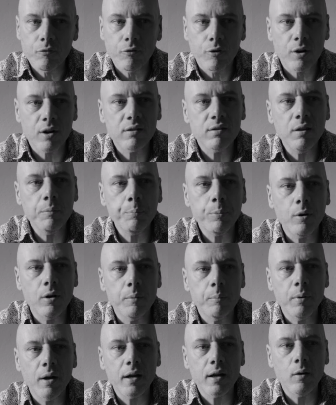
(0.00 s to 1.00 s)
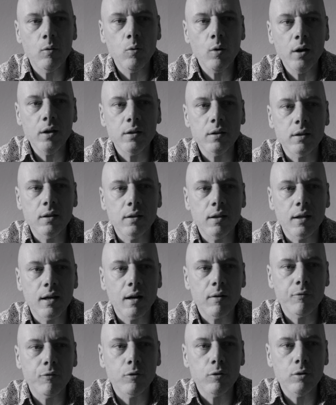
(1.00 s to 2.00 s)
for example, in black and white,
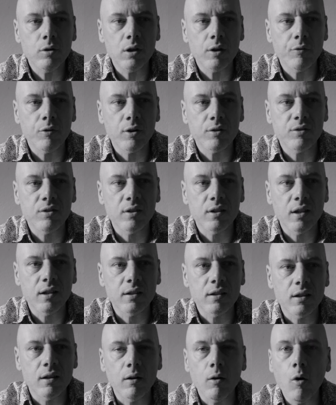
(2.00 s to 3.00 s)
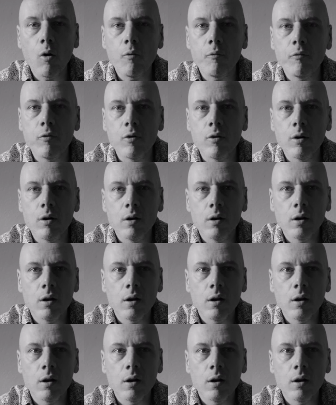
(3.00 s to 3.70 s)
there are photographers that love